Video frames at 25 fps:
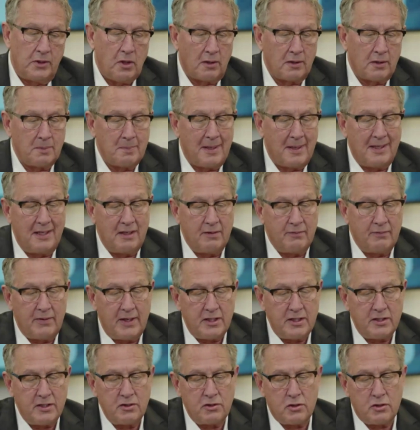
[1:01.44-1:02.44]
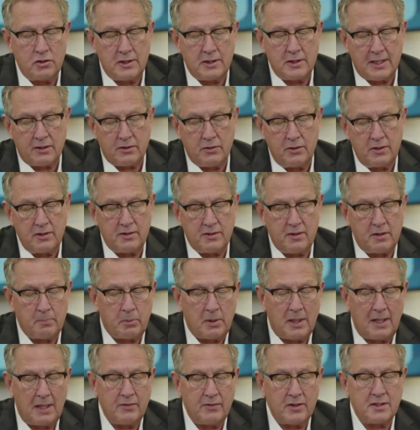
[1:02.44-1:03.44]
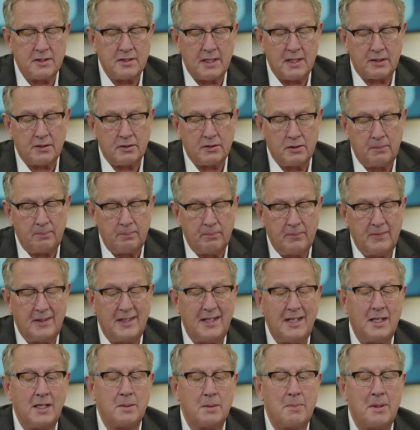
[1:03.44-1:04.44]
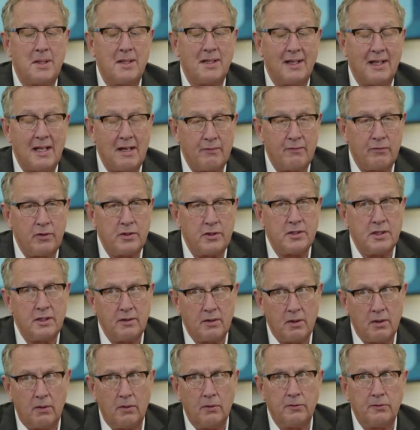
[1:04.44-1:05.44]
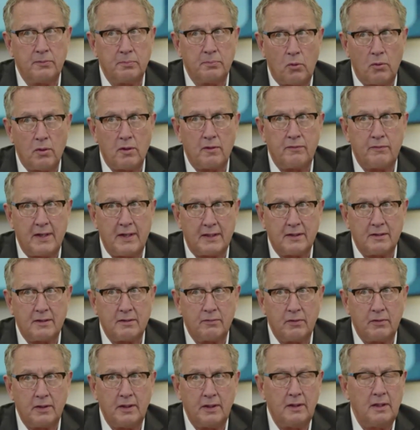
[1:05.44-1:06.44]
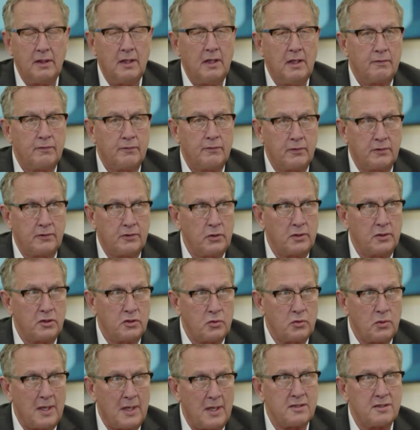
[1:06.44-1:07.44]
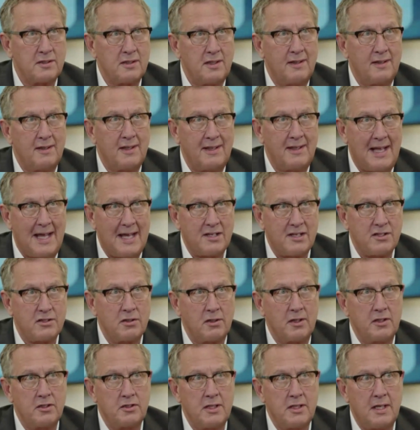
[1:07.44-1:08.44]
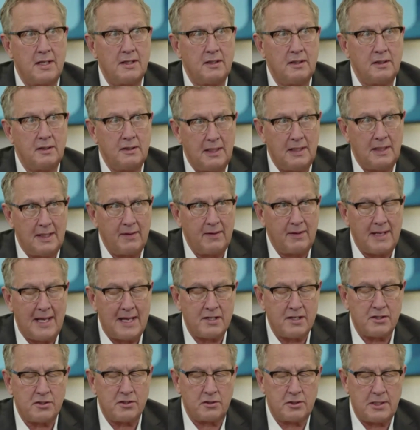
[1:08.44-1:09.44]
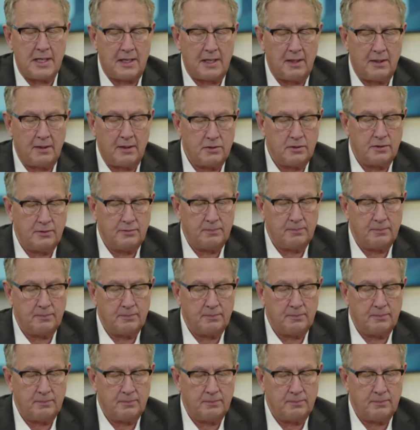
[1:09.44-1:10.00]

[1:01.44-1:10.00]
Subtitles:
about innovation trajectories of the private sector, needing to be leveraging those more effectively to address the national agenda and the national challenges.